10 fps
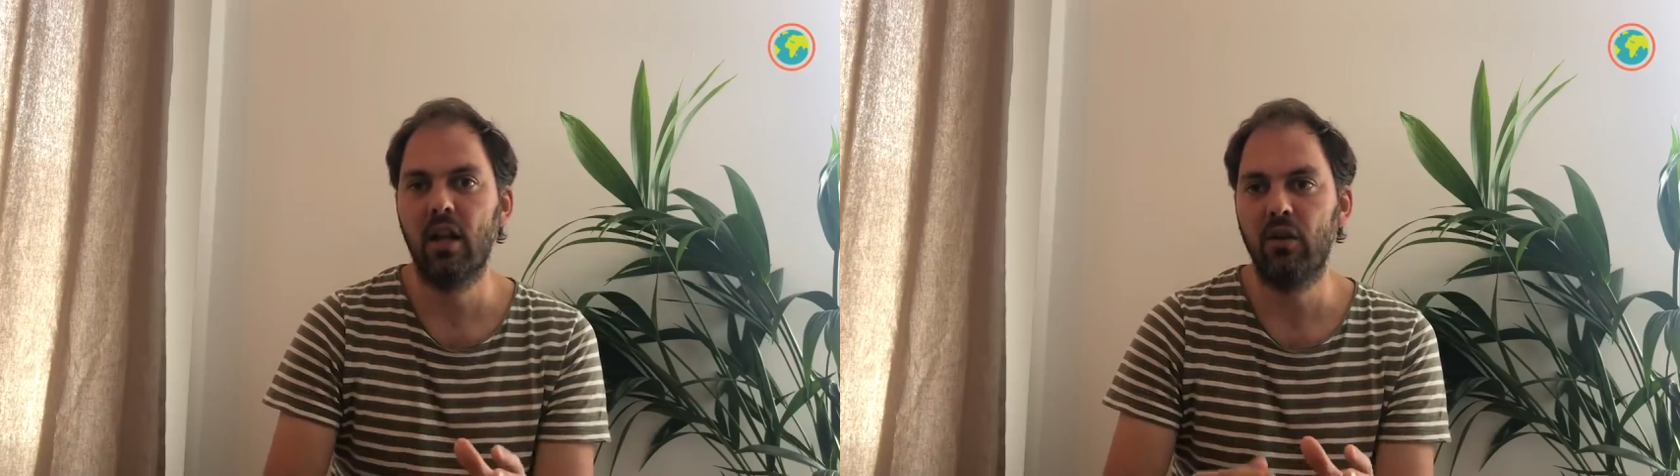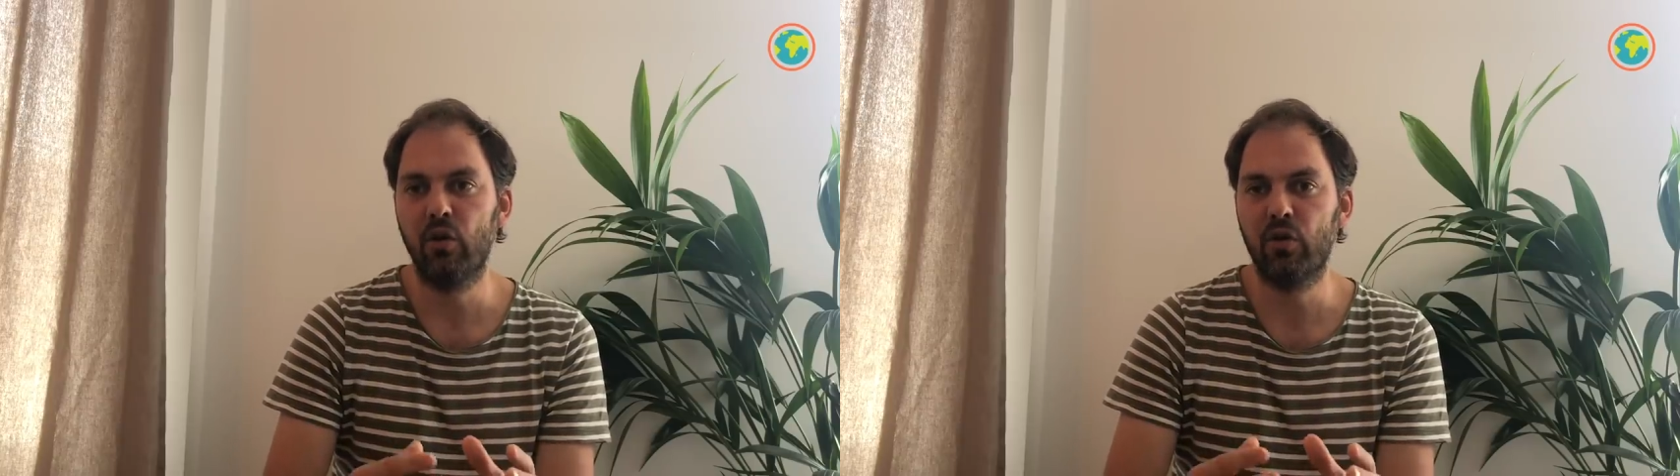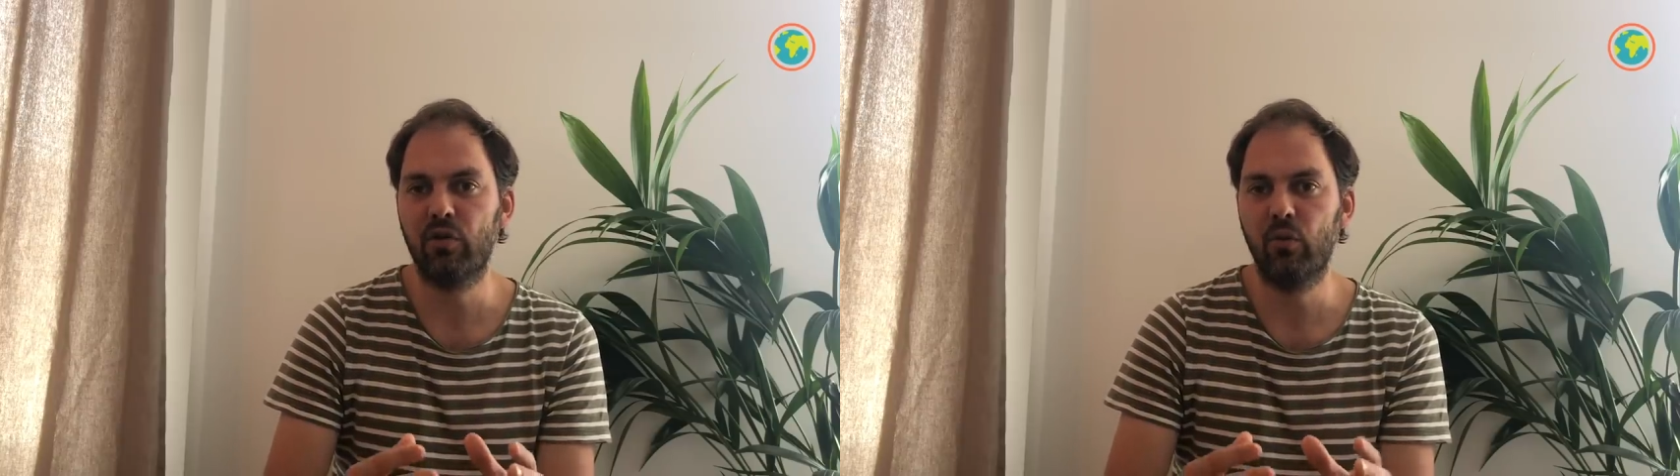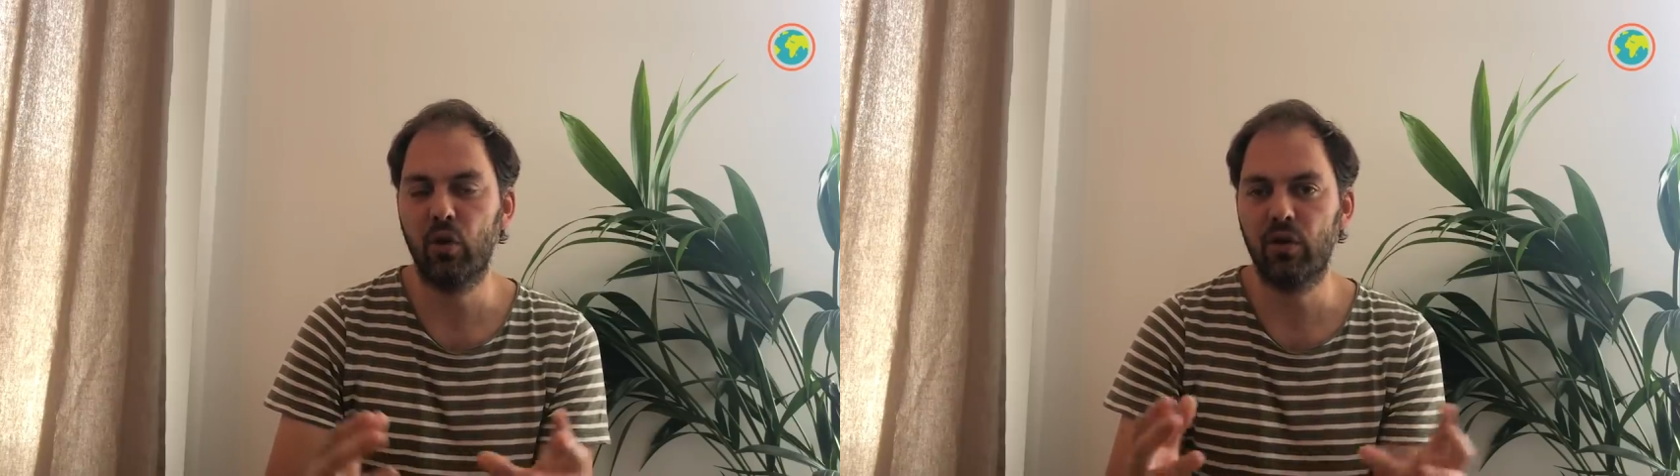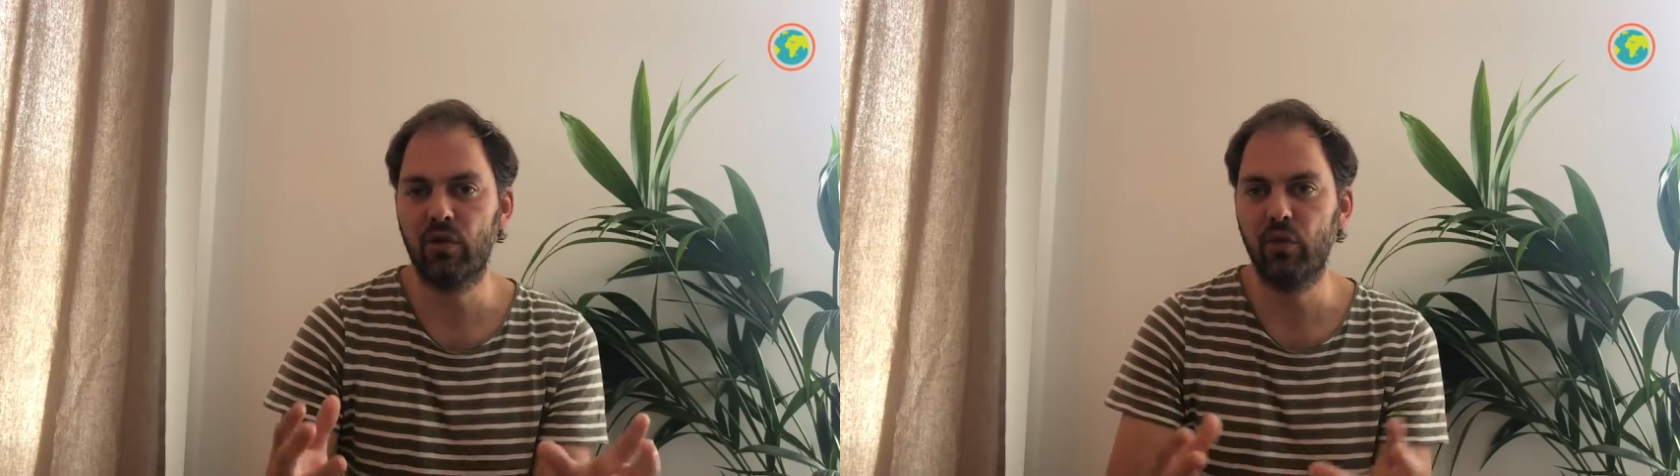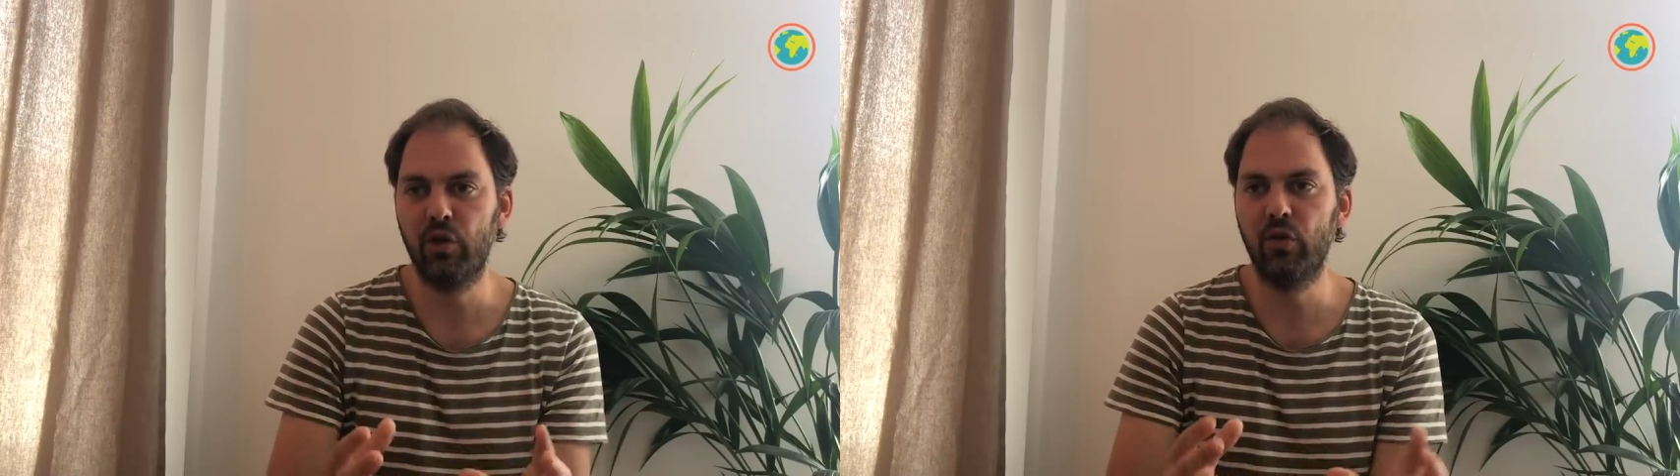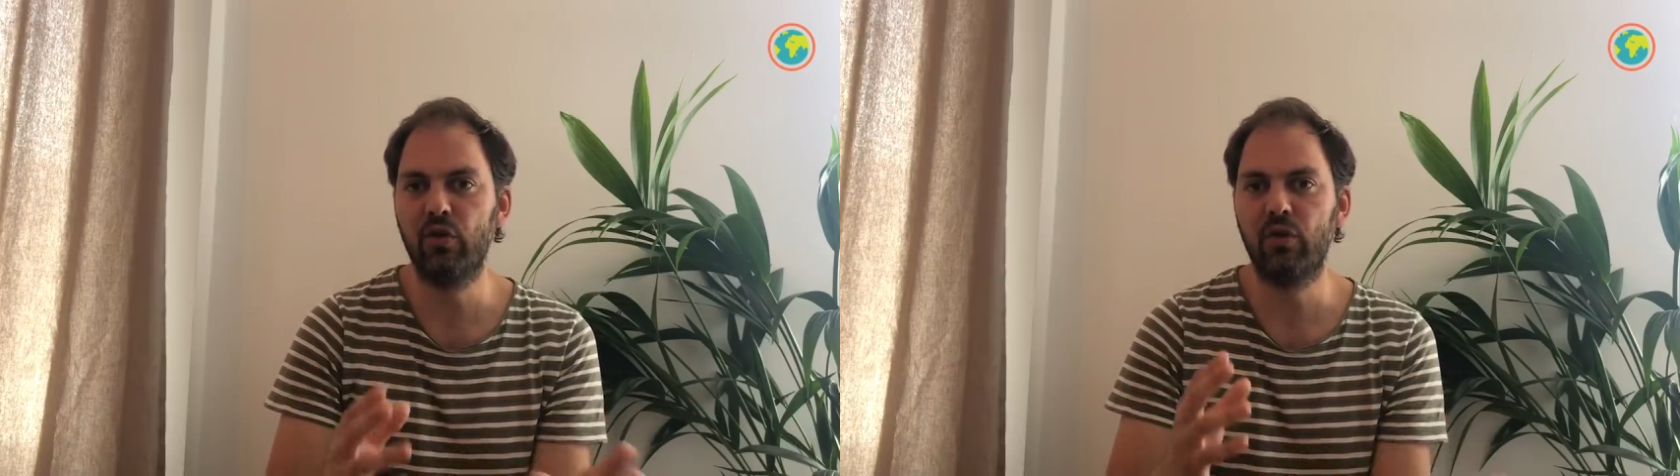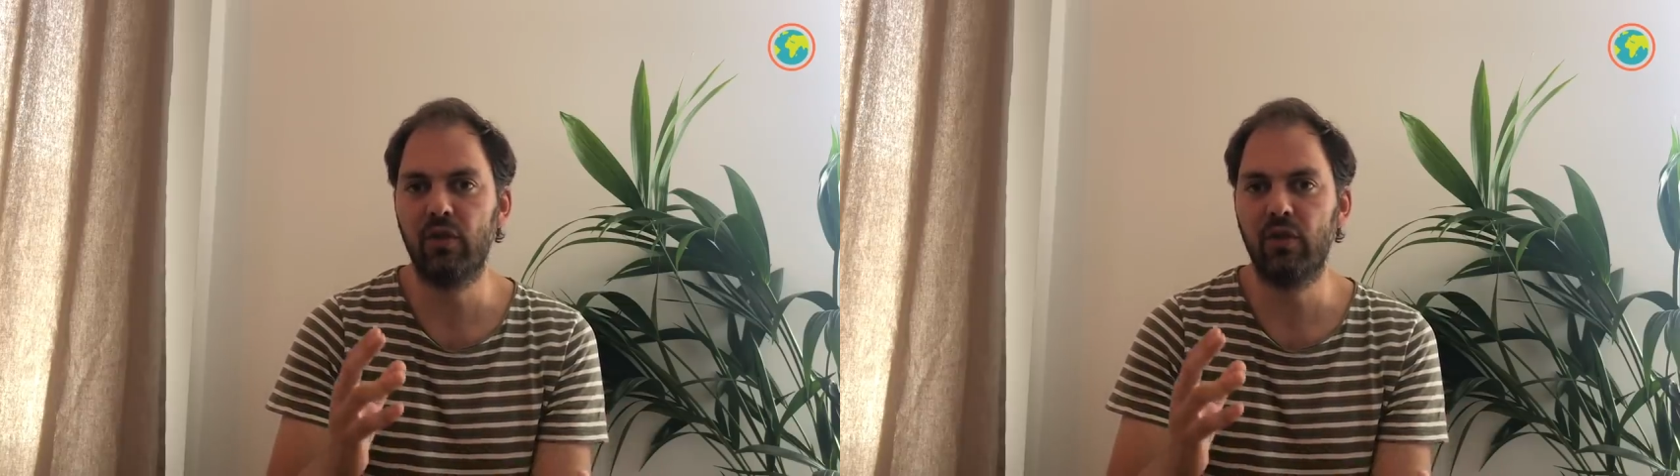Nursery work is reduced so